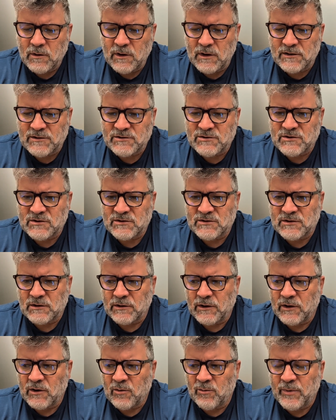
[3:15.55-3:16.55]
It's just a
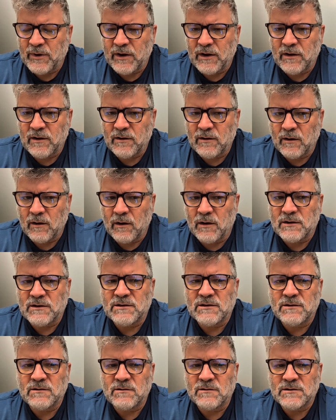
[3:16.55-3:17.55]
little bit
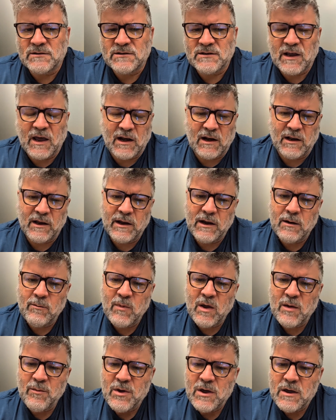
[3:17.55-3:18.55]
unsettling,
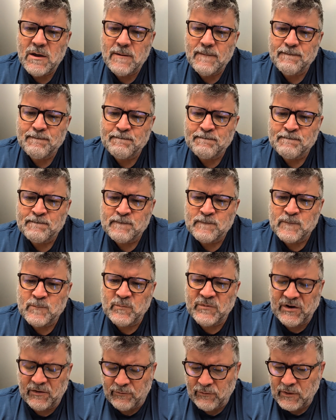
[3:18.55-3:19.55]
maybe
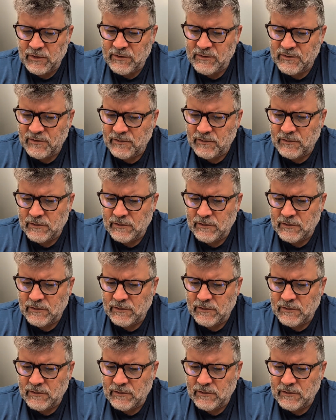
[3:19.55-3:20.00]
different.